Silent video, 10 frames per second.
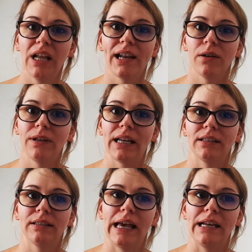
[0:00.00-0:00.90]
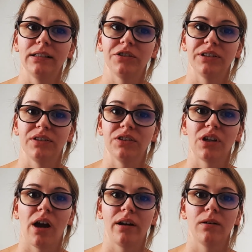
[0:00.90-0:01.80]
And I think that is just a
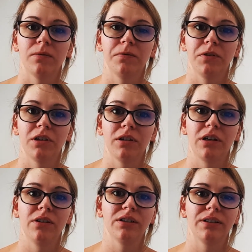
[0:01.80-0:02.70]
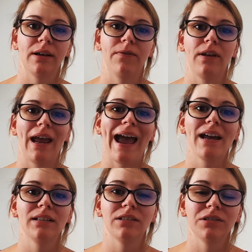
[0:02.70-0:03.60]
sign of, you know, there is nothing
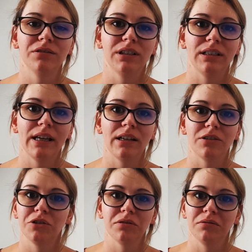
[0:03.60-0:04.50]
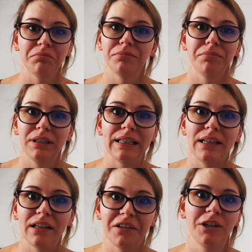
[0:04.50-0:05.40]
added to it that shouldn't be
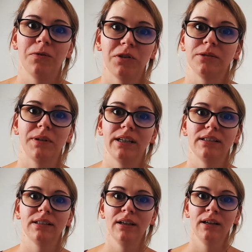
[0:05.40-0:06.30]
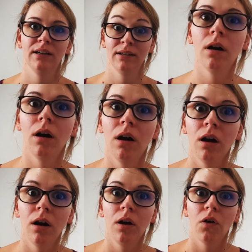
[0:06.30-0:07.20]
in there in the first place.
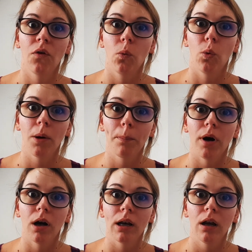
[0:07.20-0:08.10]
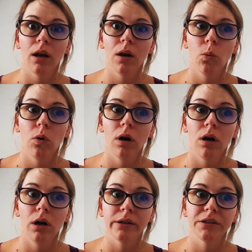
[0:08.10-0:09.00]
One bottle
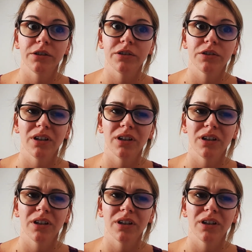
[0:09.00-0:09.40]
was